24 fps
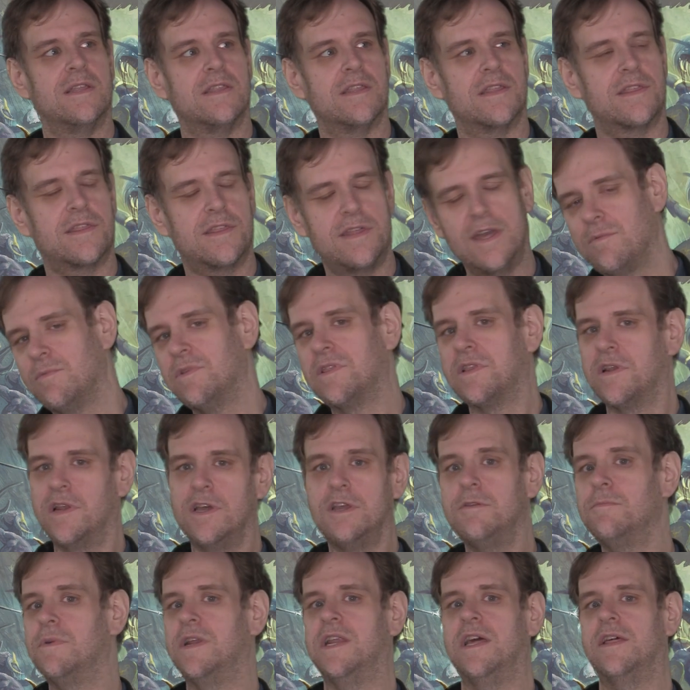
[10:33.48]
The thing with
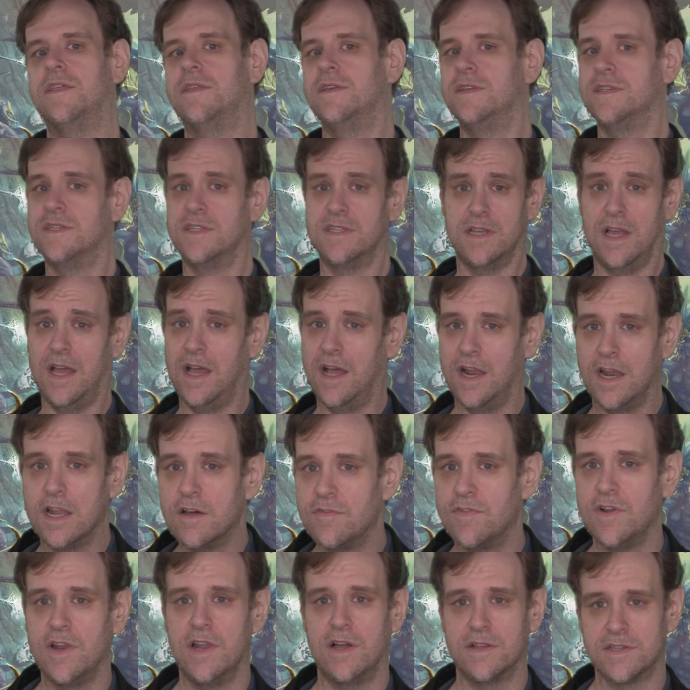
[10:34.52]
Lumineth is there's a hell
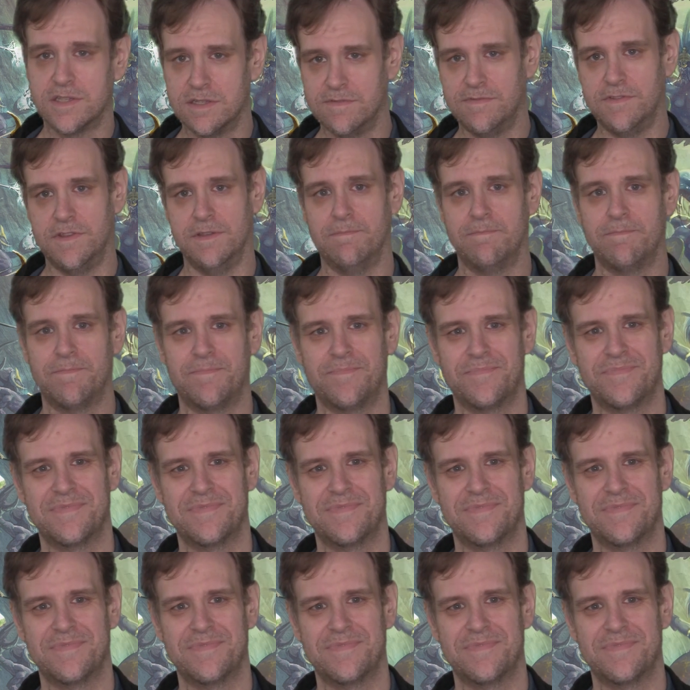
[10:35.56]
of a lot of them.